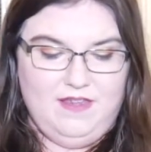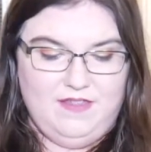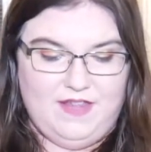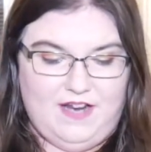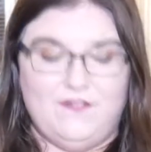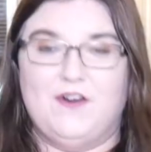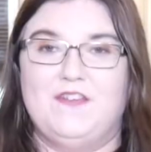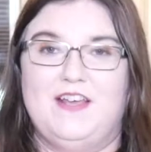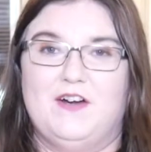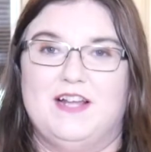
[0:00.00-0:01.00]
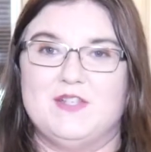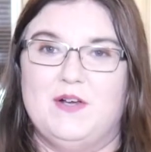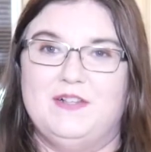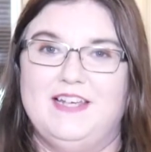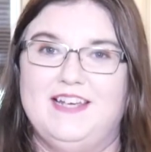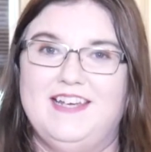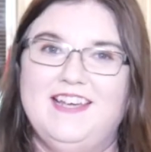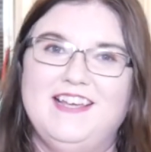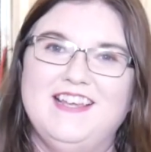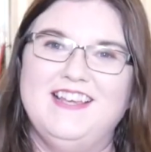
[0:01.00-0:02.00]
that I found on the internet, so I'll link
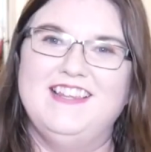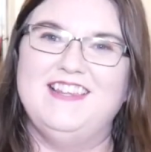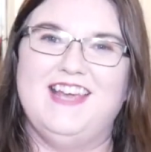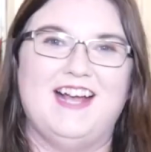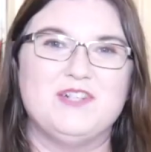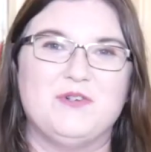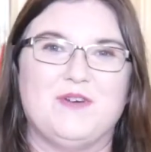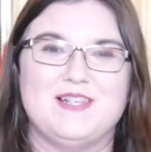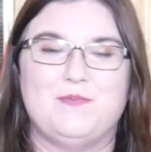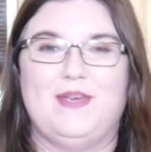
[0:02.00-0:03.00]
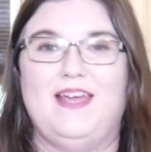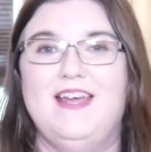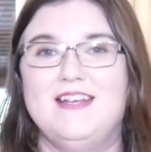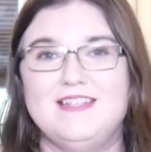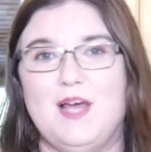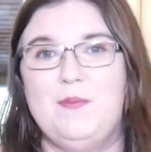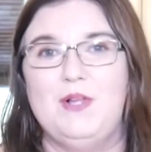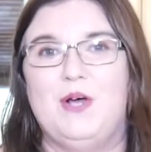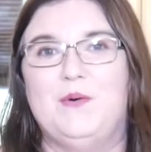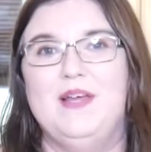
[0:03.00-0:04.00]
the actual recipe down
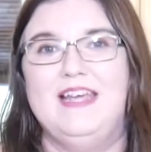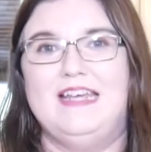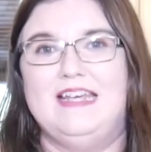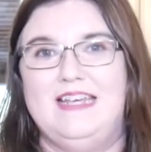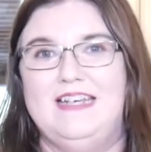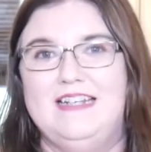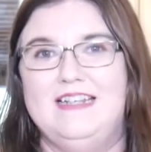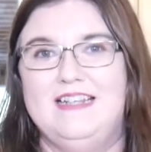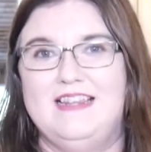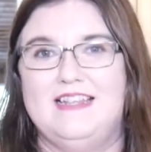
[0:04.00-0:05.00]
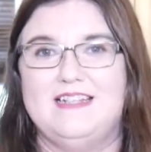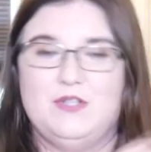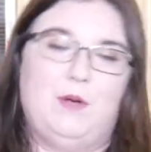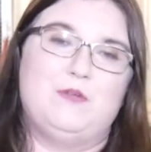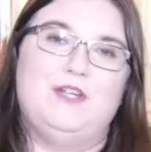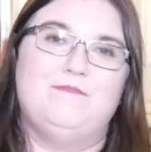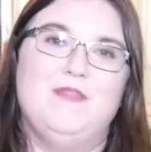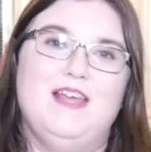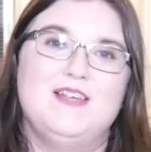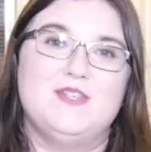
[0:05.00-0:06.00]
below in the description.
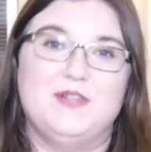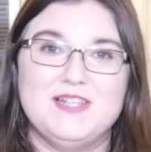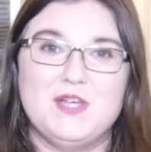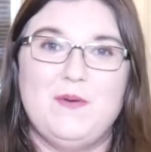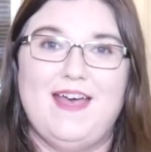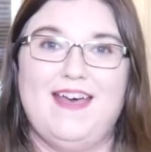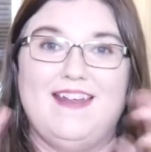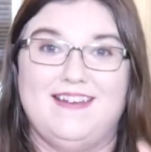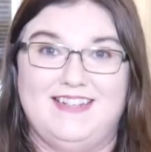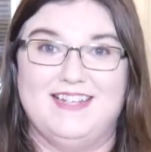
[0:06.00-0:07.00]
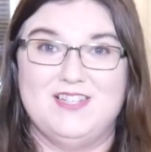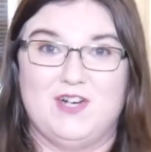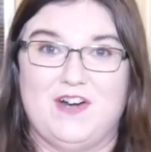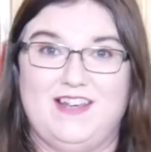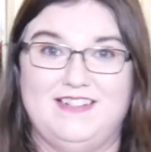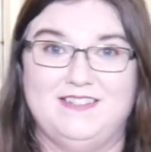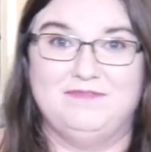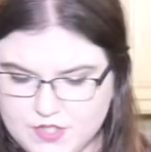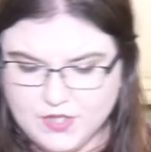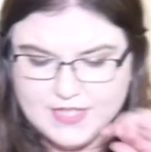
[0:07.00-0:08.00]
So let's go ahead and get started.
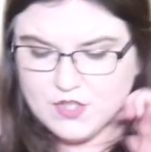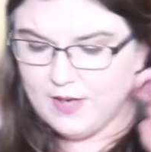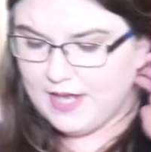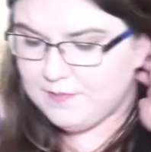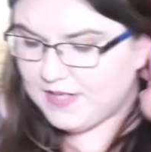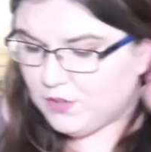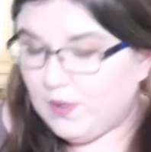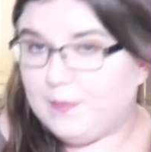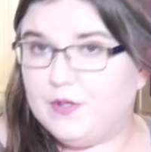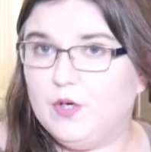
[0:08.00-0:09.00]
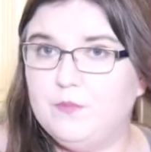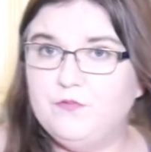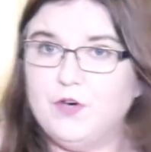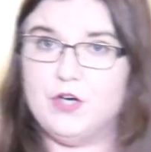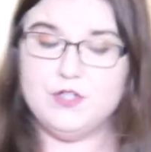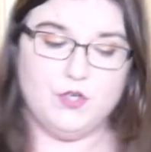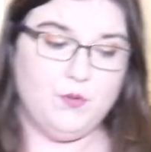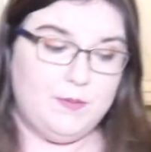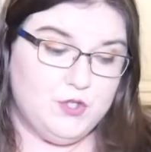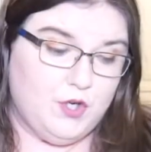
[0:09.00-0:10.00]
So let's go ahead and make the whipping cream first, or the
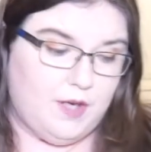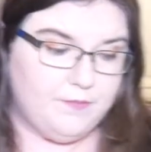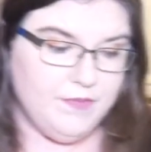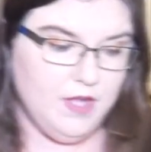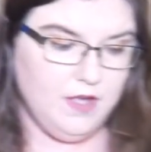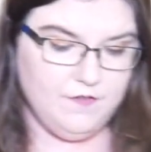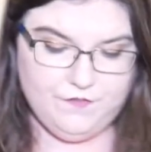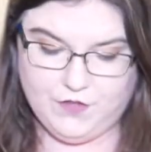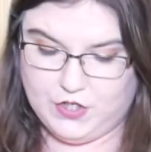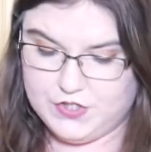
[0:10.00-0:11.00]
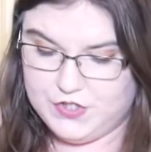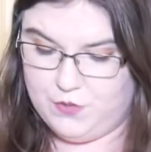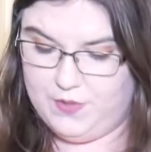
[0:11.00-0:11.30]
whipped cream first. So